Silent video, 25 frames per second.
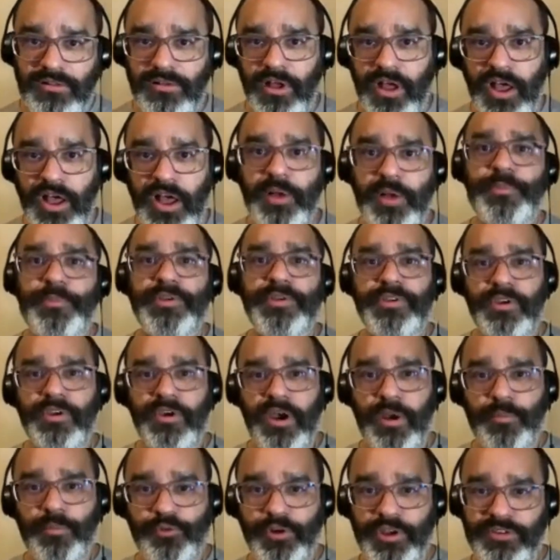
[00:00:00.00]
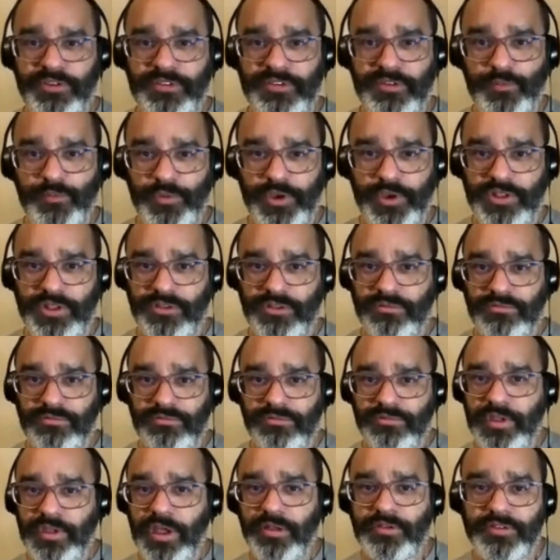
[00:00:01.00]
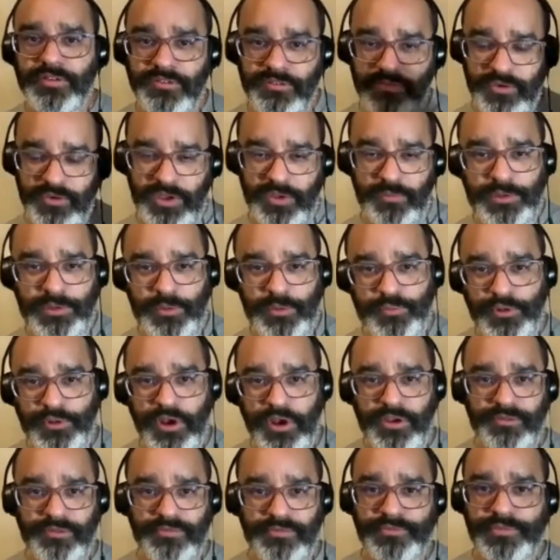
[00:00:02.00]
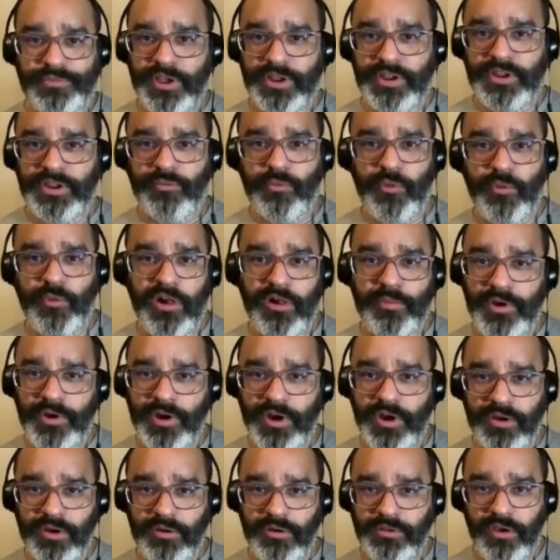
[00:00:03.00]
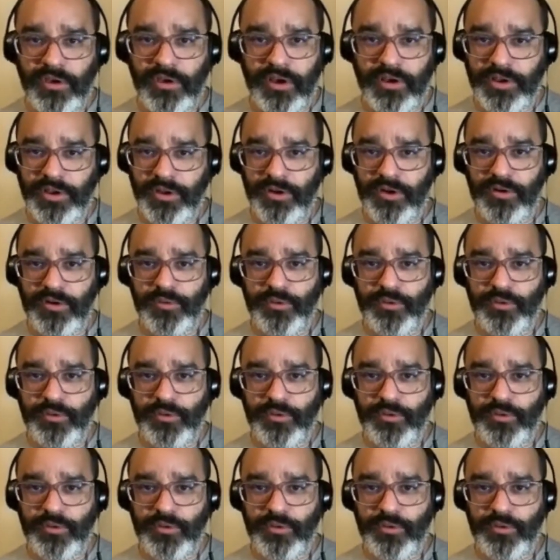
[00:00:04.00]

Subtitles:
up your operation when down the street people are flooding Walmart or Target or